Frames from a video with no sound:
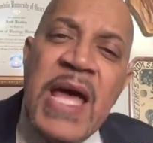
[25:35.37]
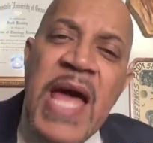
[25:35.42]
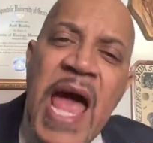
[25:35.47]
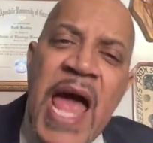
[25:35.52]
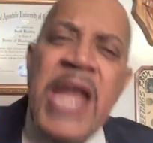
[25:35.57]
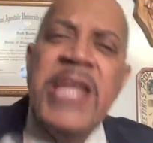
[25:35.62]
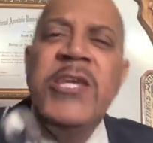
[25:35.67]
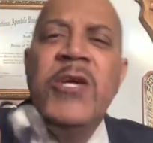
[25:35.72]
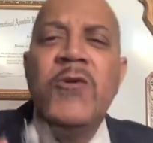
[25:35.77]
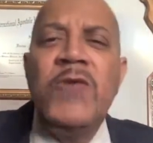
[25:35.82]

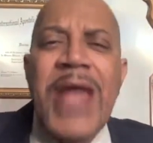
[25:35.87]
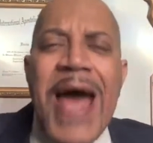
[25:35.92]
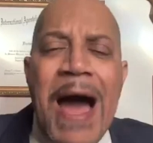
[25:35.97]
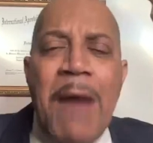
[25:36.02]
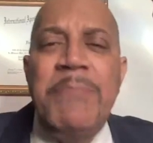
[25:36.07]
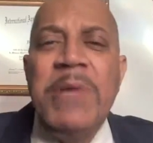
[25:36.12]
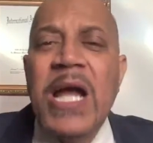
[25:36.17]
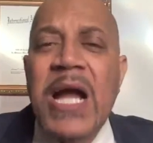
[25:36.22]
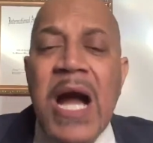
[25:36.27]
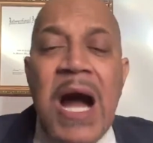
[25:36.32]
And you now
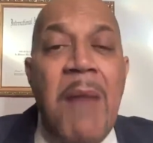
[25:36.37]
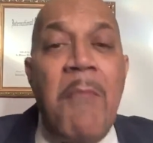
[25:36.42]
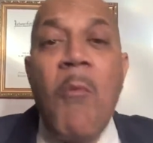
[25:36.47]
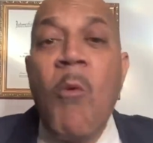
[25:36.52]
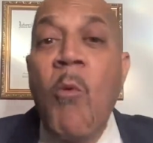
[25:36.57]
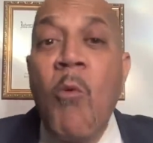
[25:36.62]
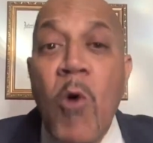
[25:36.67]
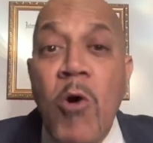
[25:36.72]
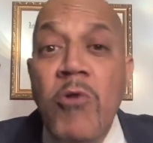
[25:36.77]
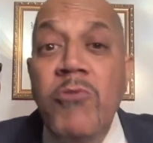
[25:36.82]

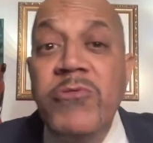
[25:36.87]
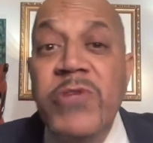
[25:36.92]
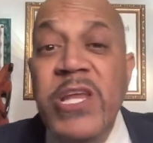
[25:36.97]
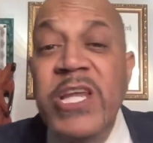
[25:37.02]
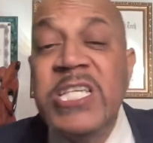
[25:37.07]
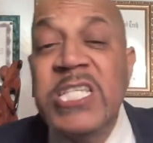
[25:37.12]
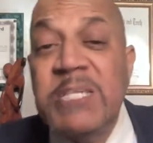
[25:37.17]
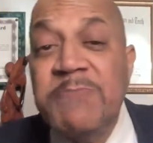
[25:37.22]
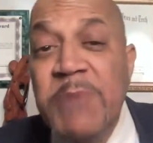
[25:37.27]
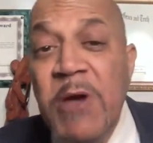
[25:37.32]
become wounded
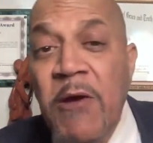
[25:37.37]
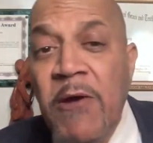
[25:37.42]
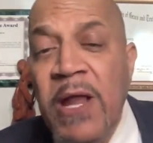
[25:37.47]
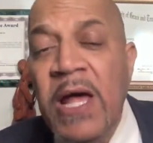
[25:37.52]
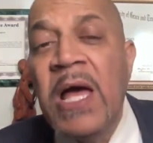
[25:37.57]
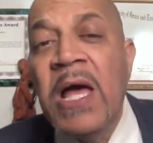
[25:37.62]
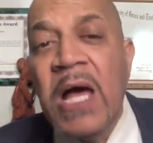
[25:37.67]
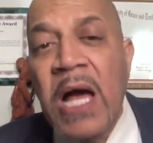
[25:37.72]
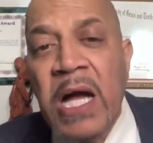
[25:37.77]
in spirit.